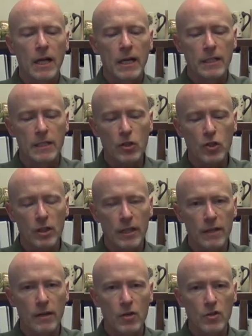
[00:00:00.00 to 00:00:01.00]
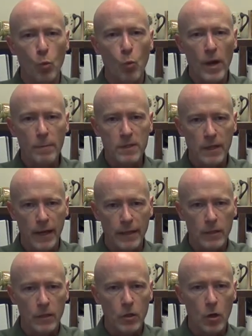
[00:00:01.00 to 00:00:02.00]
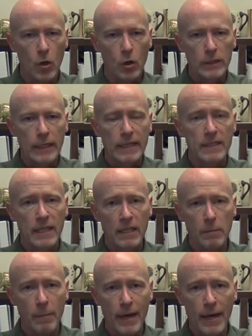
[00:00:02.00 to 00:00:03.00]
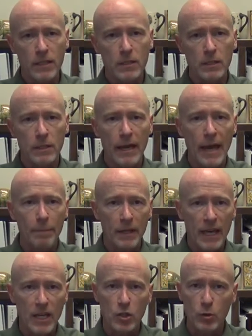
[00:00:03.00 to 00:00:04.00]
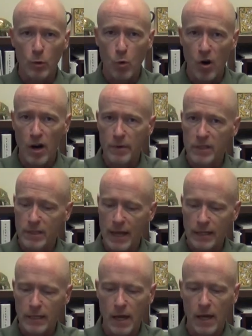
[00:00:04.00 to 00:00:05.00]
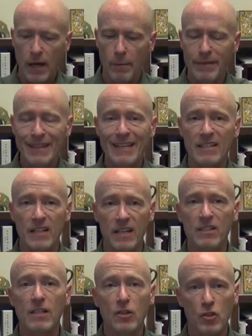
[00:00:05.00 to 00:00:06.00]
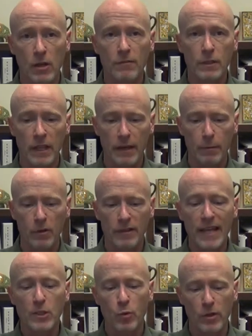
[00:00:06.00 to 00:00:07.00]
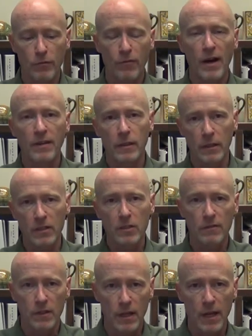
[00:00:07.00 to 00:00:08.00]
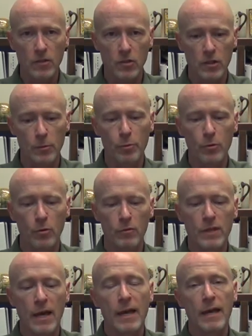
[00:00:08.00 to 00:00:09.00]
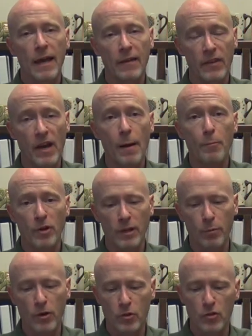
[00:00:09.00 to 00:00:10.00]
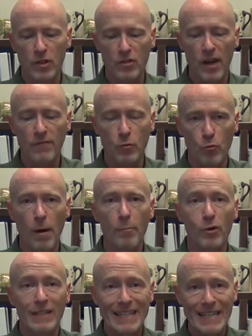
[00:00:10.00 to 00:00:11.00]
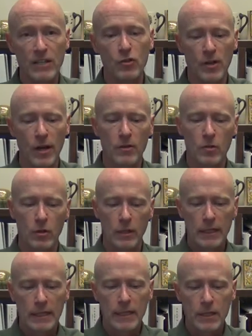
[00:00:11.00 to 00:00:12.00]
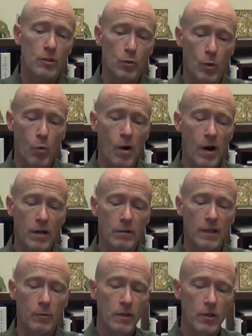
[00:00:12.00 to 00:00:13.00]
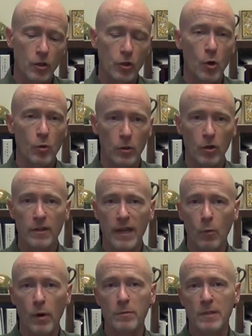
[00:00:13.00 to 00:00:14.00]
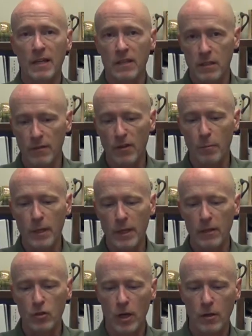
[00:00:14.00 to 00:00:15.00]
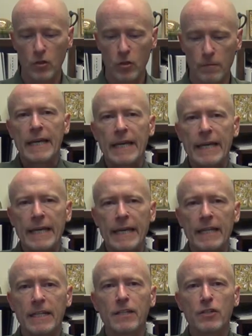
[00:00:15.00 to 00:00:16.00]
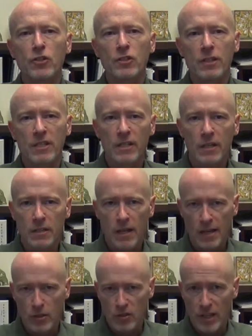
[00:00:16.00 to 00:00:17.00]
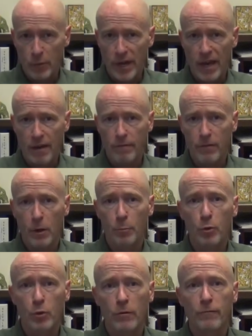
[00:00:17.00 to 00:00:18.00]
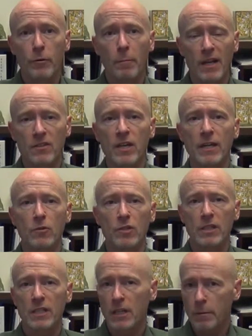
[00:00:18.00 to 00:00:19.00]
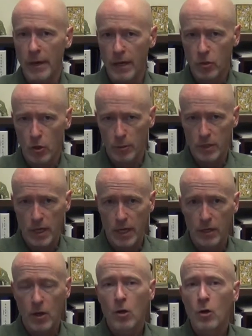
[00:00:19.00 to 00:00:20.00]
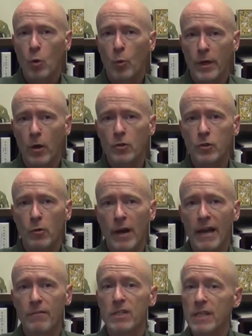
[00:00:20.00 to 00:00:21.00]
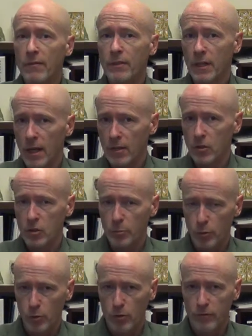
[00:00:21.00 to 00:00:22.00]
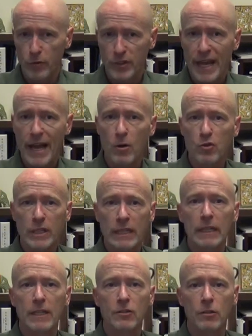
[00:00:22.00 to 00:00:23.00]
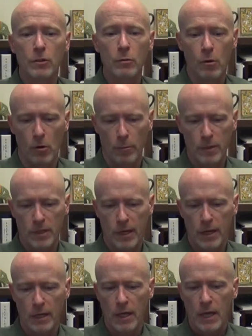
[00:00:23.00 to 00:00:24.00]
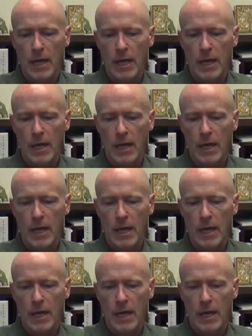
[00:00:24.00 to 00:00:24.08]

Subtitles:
Additionally, there's a website called XtendiMaxApplicationRequirements.com that is an extension of the label, and that's where you find the list of the nozzles that are approved and the operating pressures that you have to operate each nozzle. It's required that you go and look at that website to see if there have been any changes. In addition to the 6 nozzles that we have approved for Monsanto's XtendiMax herbicide, we also have 7 nozzles approved for Dow's Enlist Duo herbicide.